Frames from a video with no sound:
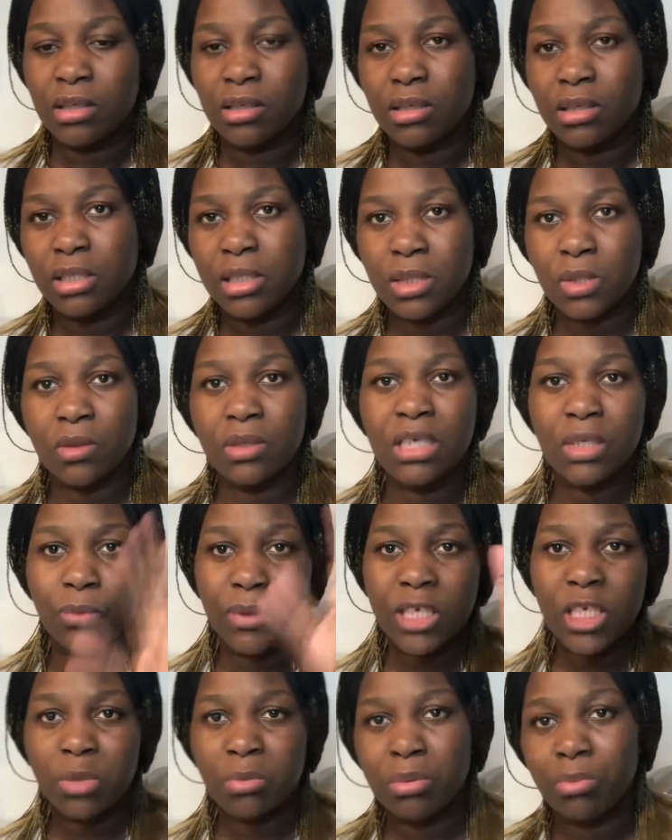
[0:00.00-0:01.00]
It's only
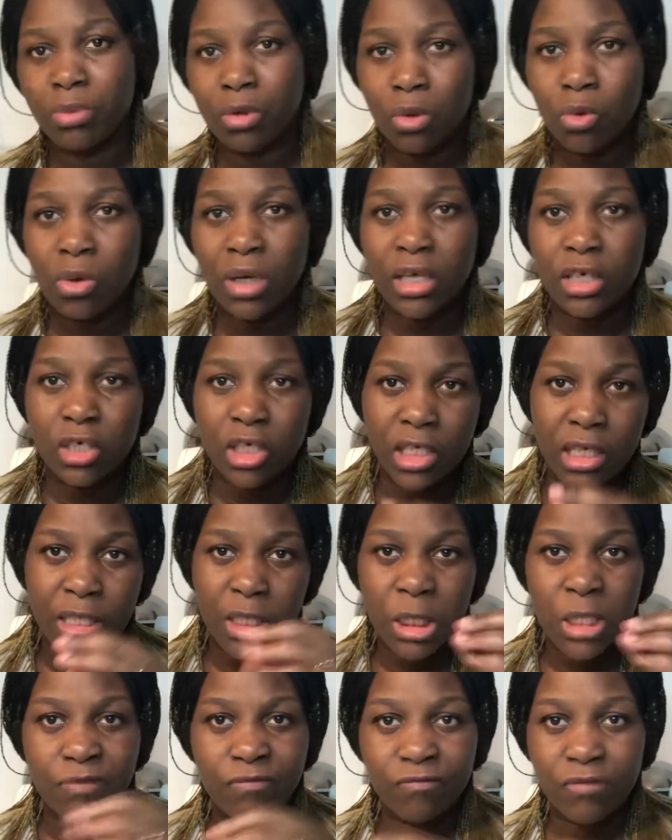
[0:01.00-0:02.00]
white people who can
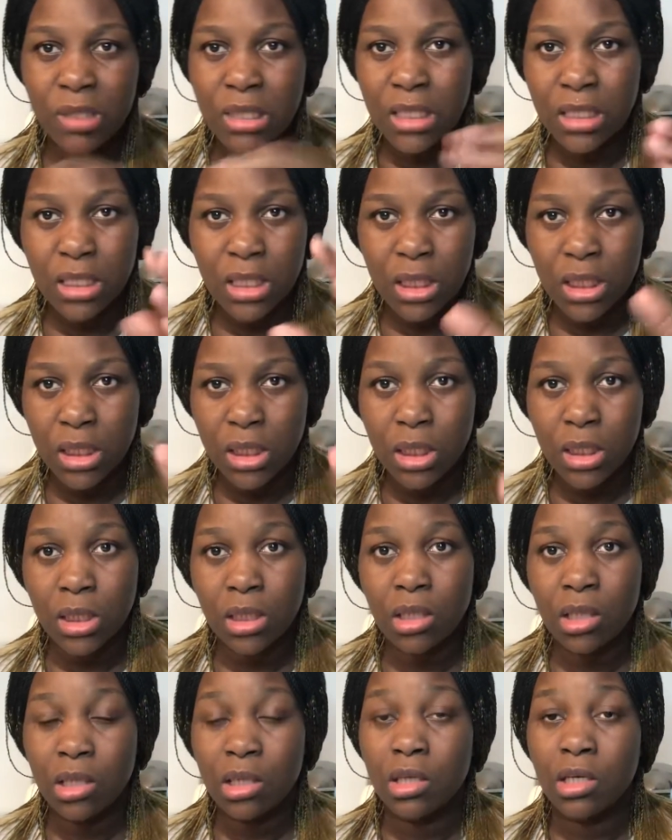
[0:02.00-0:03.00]
achieve this and this and this.
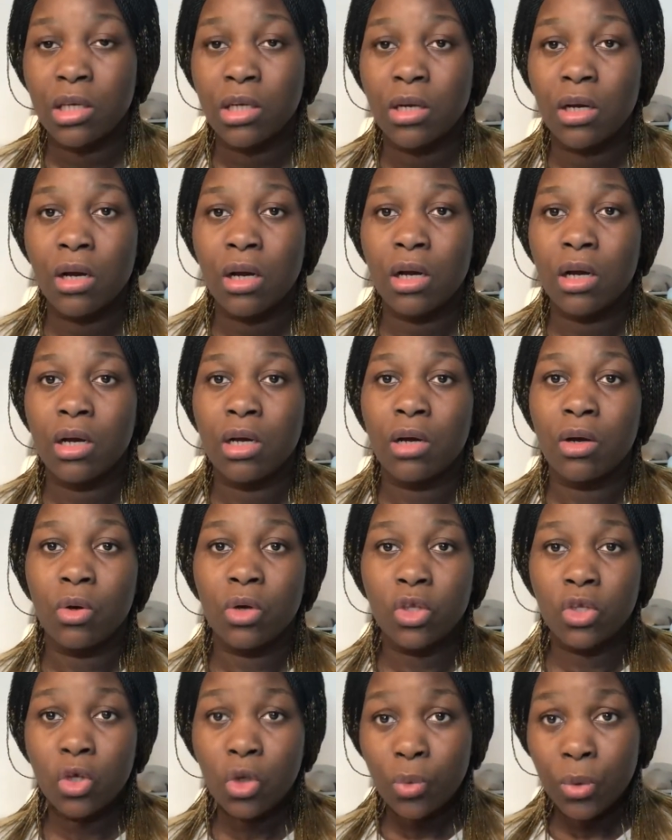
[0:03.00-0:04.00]

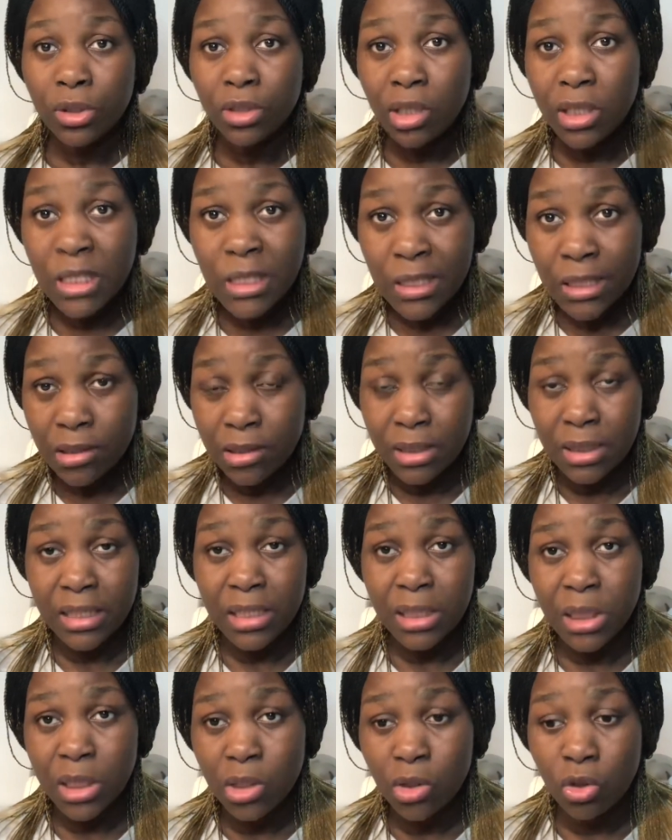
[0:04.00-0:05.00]
You, without
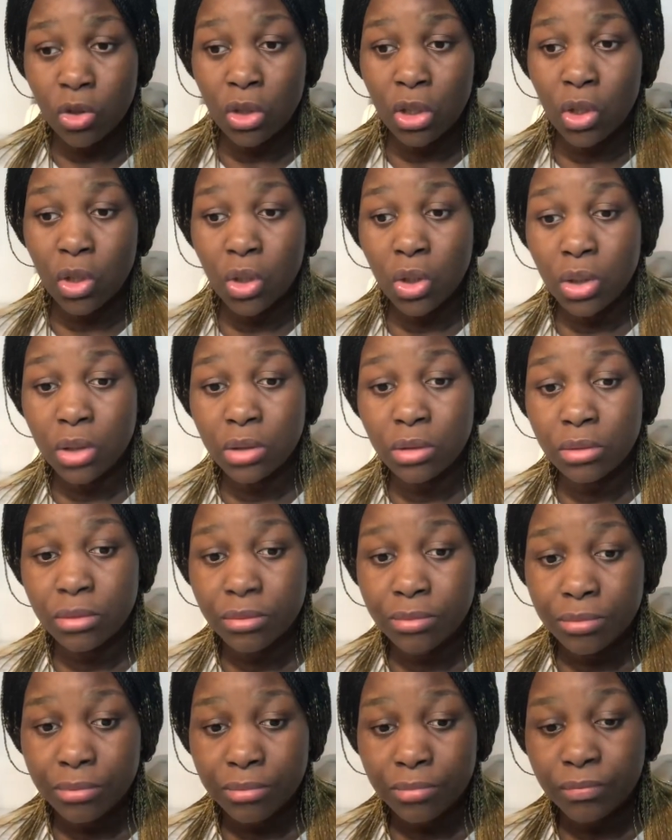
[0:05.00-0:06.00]
researching on your own,
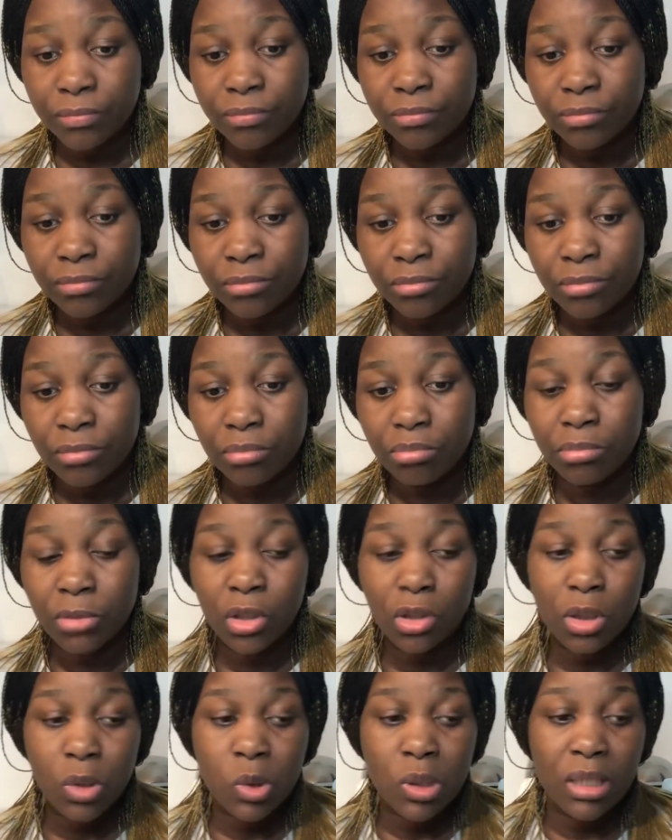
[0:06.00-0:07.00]

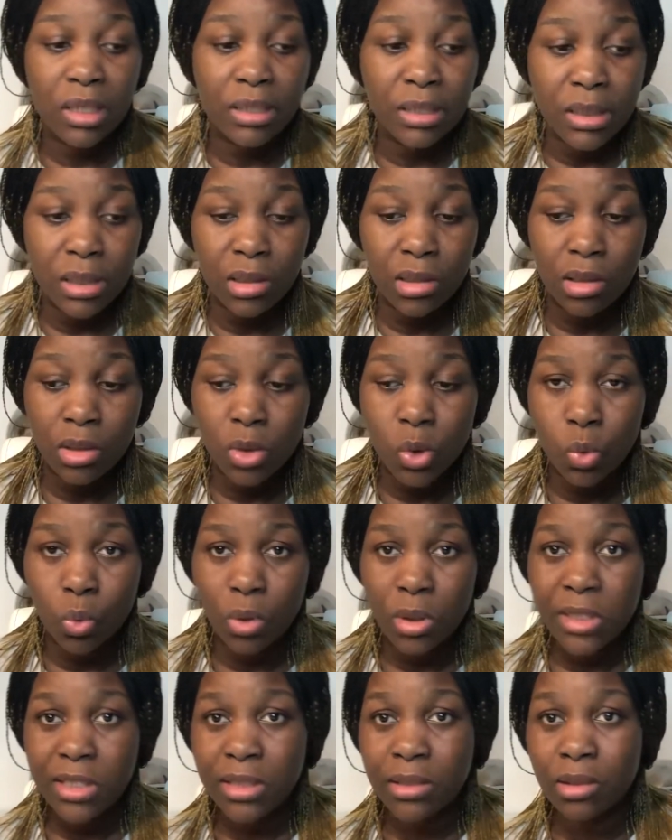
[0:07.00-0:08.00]
because you are listening to
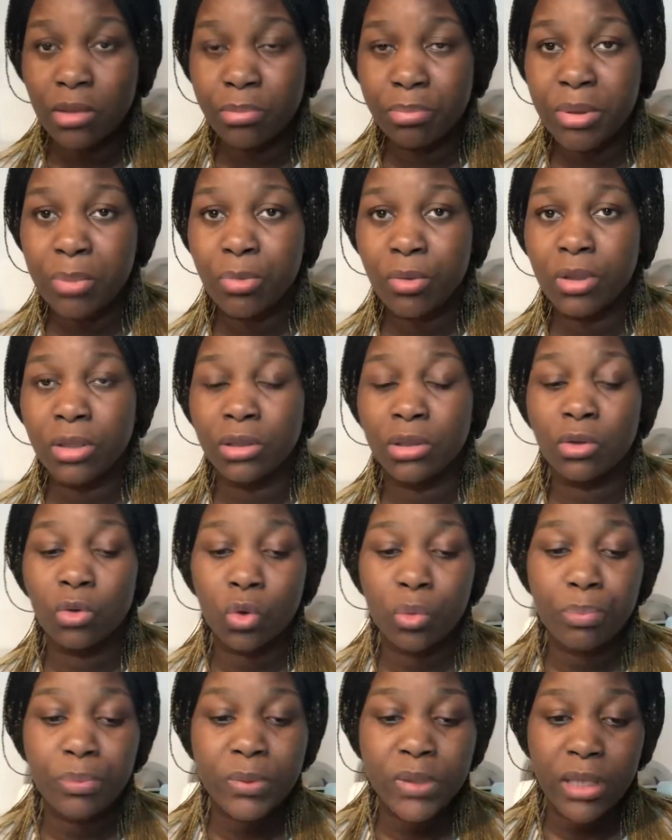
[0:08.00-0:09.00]
what people in
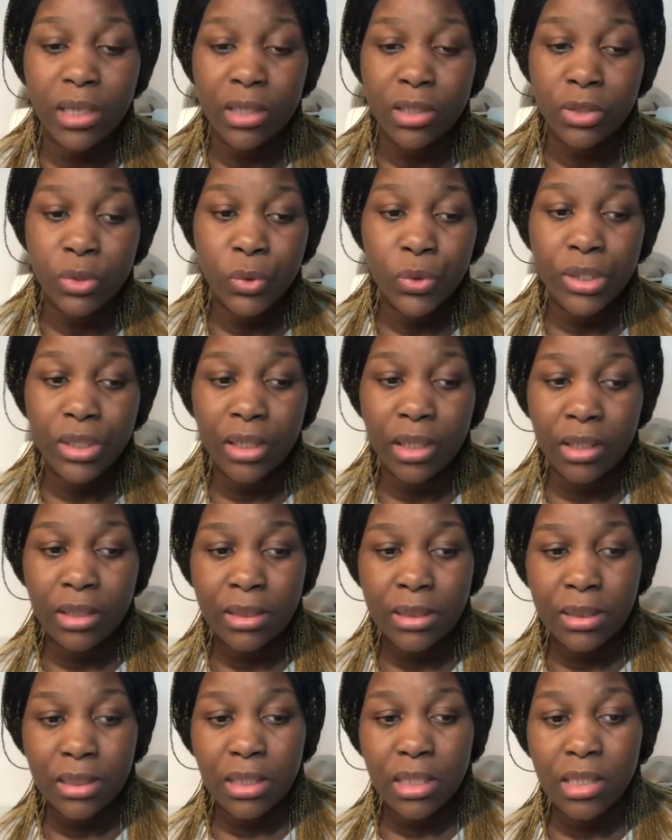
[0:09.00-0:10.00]
groups are doing and
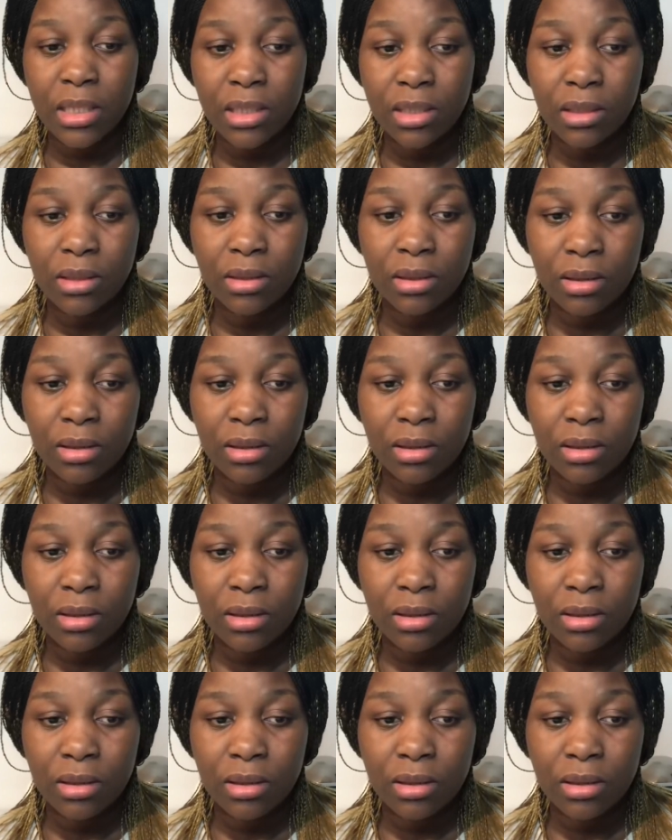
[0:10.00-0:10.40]
saying,